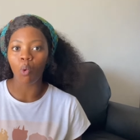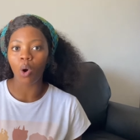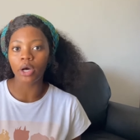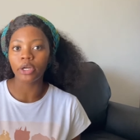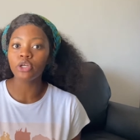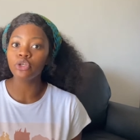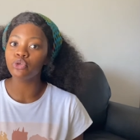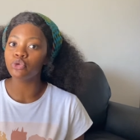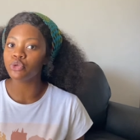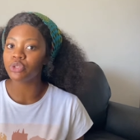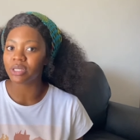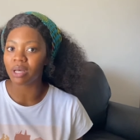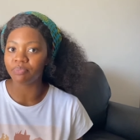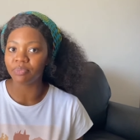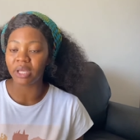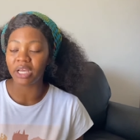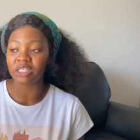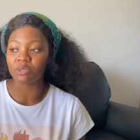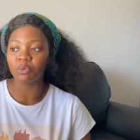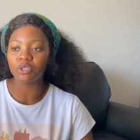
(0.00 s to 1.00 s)
want to do
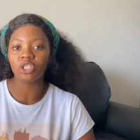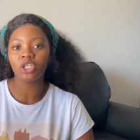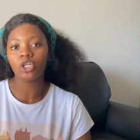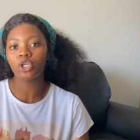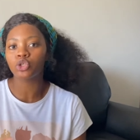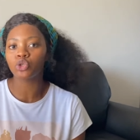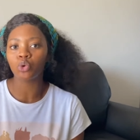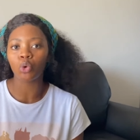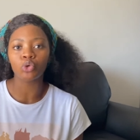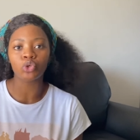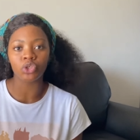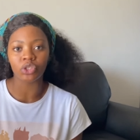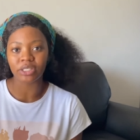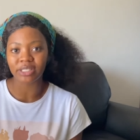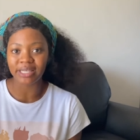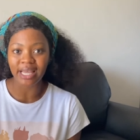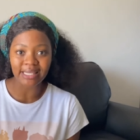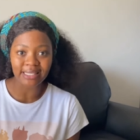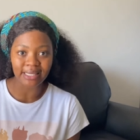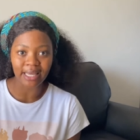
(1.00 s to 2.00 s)
something, especially in a social
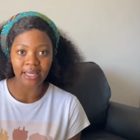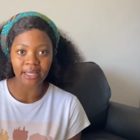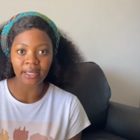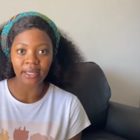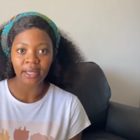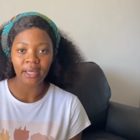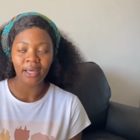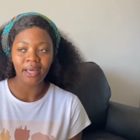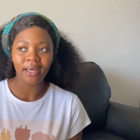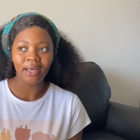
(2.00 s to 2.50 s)
setting,